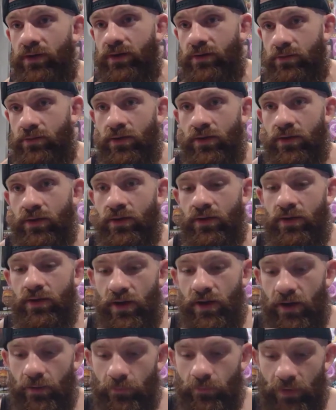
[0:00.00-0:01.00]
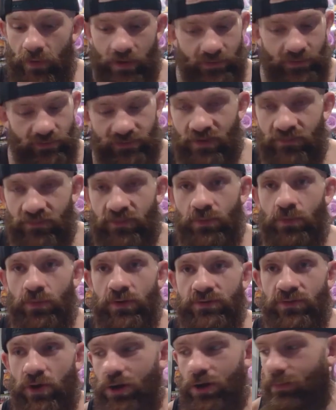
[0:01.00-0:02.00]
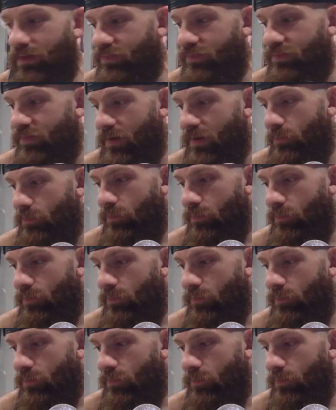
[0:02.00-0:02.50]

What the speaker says: And I definitely want to talk about them.